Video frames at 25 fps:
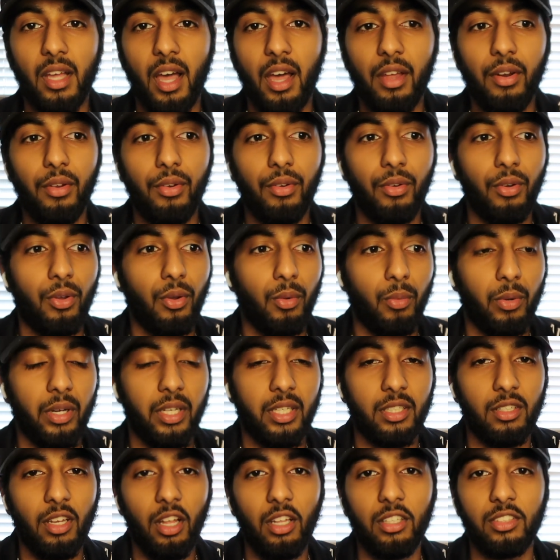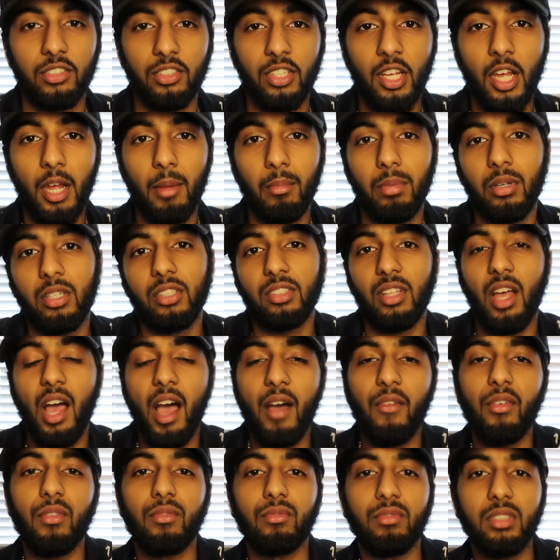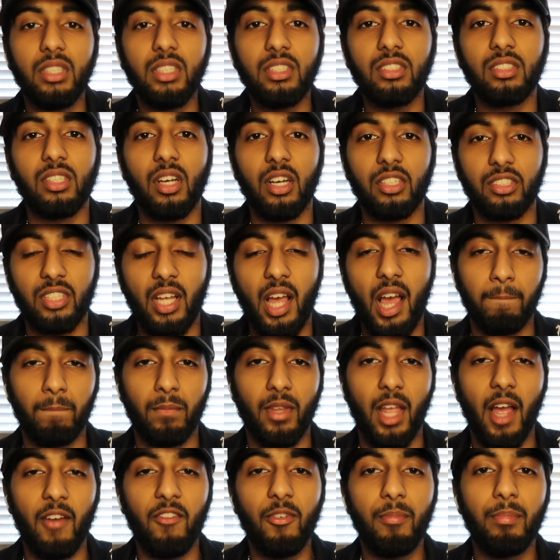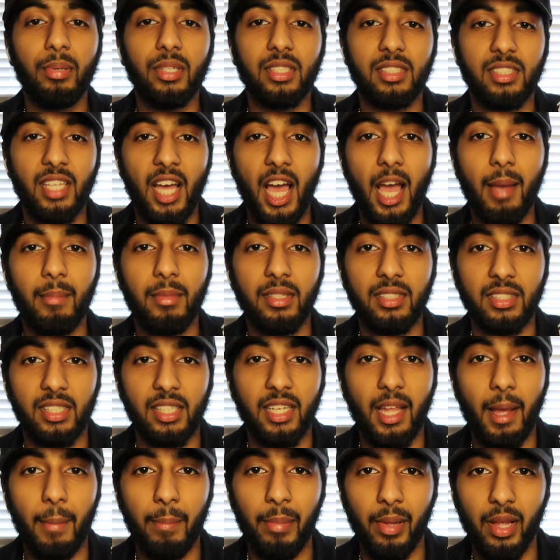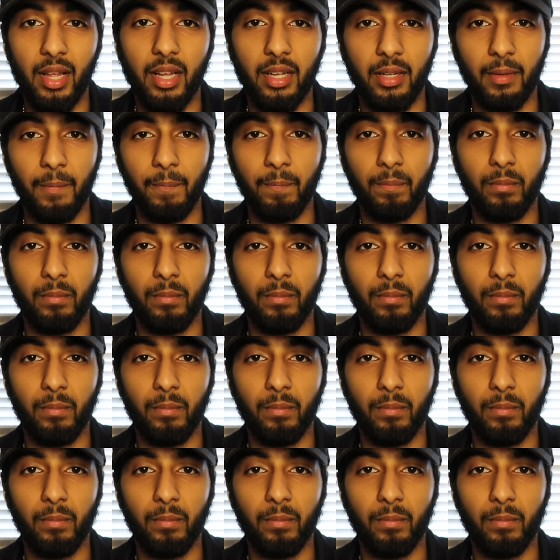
I don't know what it does, because I haven't researched. I haven't put time into that pair.